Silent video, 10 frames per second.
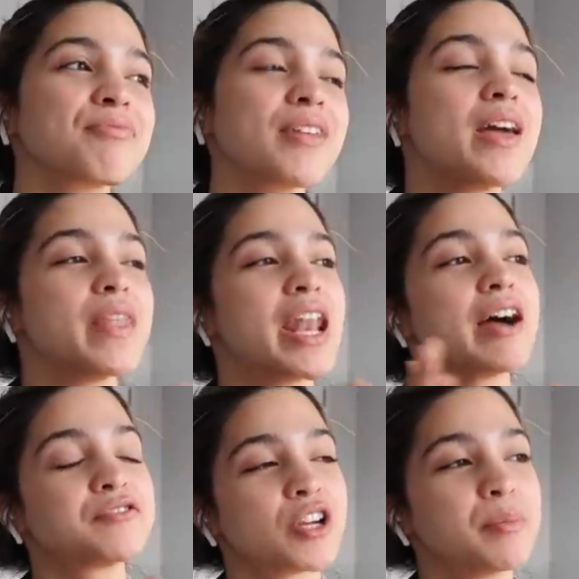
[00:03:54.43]
And then
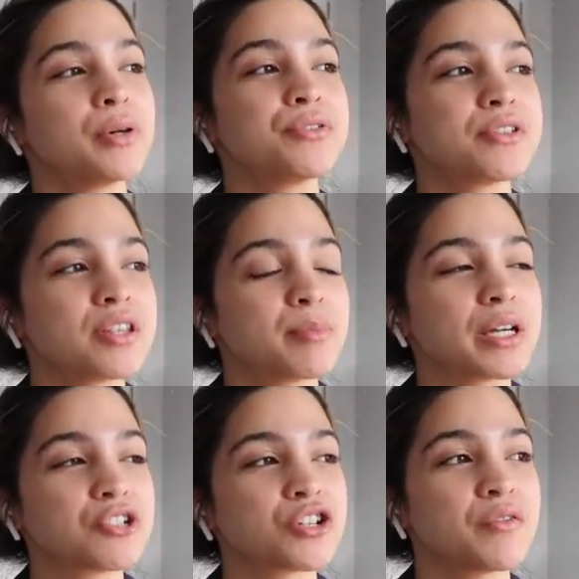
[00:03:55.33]
after I posted the
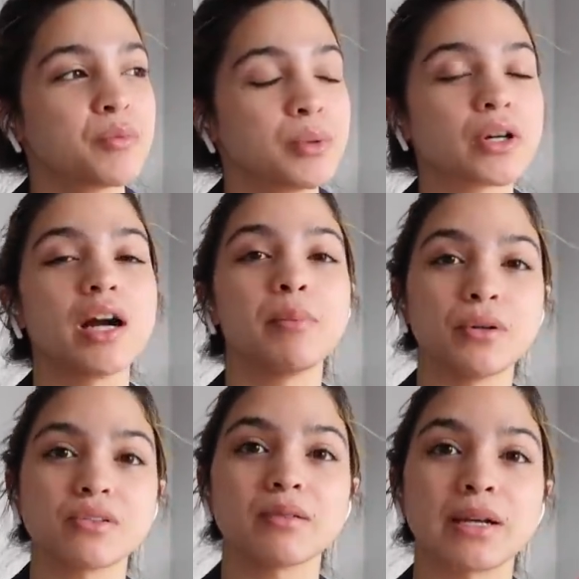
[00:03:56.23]
picture of the book, I
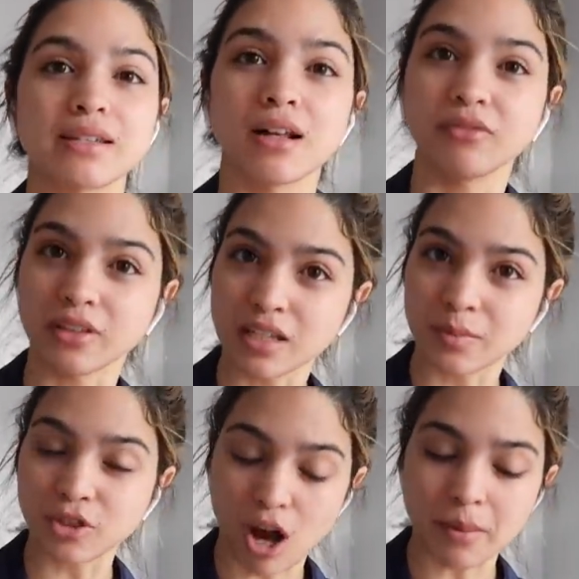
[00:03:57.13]
posted myself in this
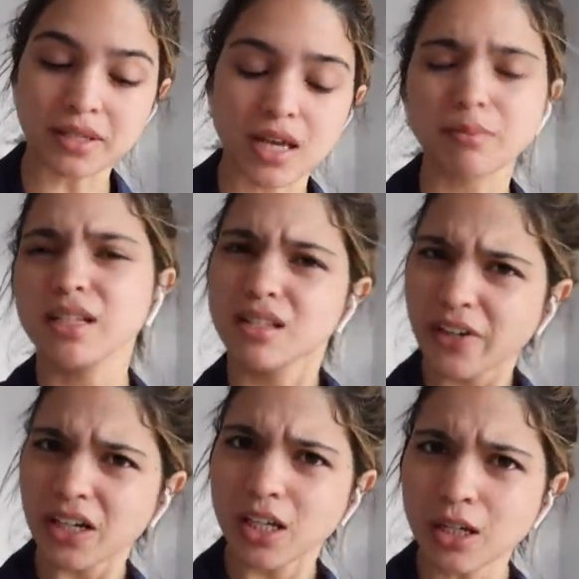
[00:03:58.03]
pajama set because it's
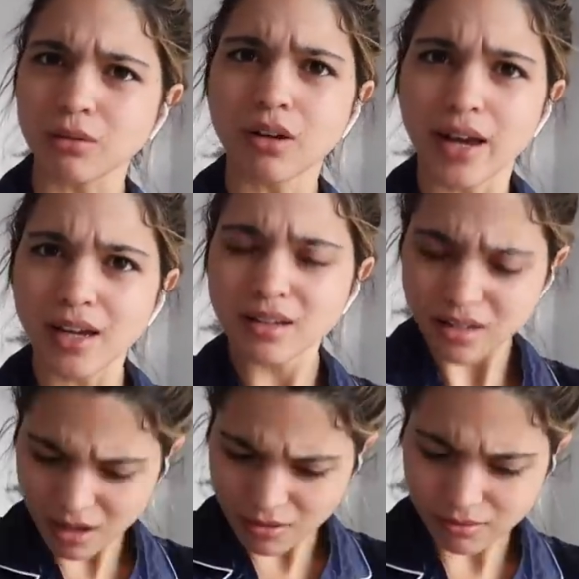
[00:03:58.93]
very cute, okay? It's
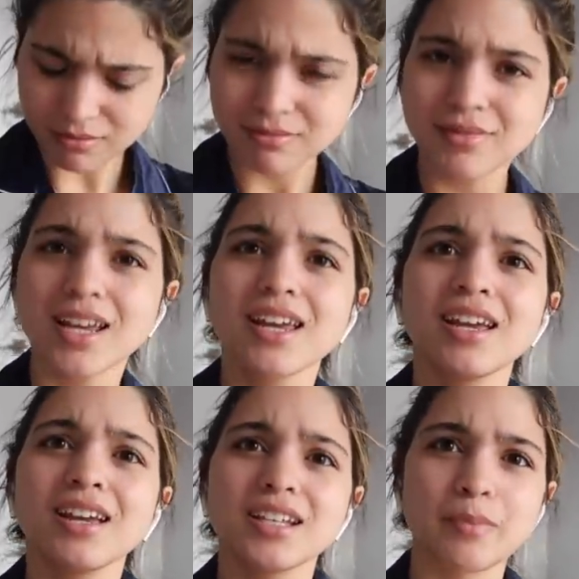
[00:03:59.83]
cute.
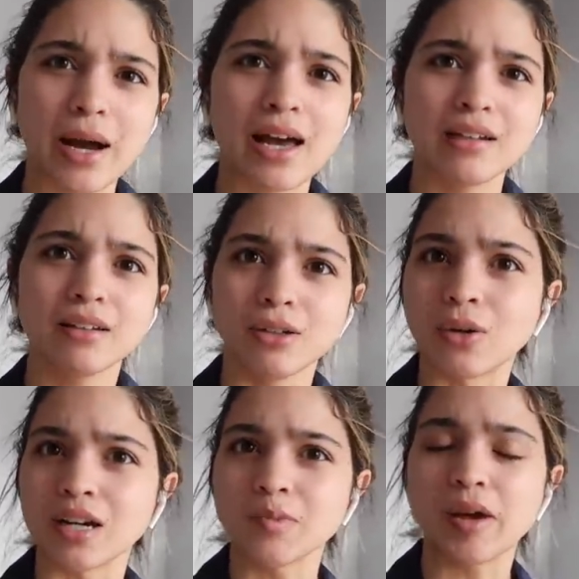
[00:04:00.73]
It's by
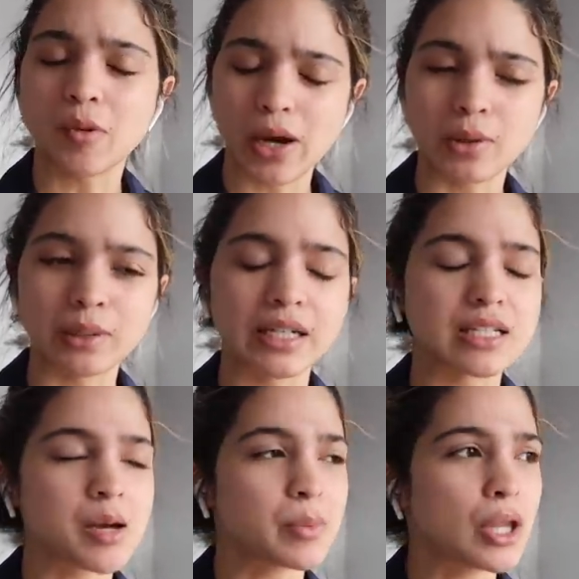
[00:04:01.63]
Laloras, by the way. I will link it
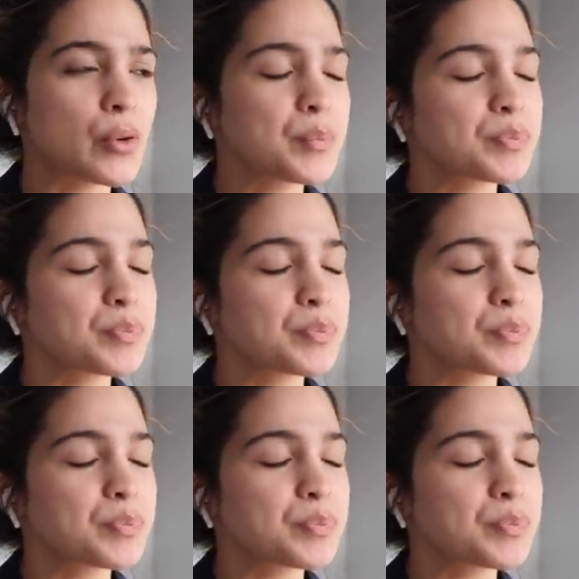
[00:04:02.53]
down below.